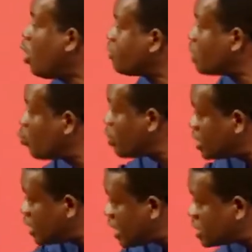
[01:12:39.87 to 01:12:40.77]
of the
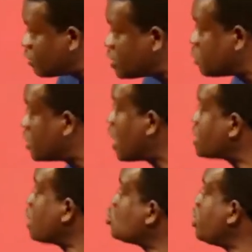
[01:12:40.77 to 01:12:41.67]
witness of the Spirit. That's
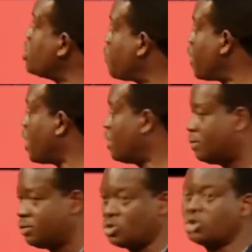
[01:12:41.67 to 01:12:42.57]
how to lead prayer,
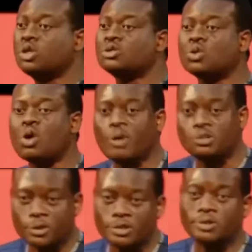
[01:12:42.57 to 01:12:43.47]
not just to come and
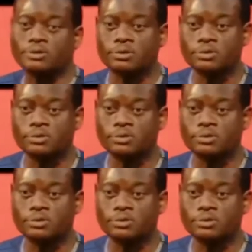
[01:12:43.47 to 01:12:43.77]
speak in tongues.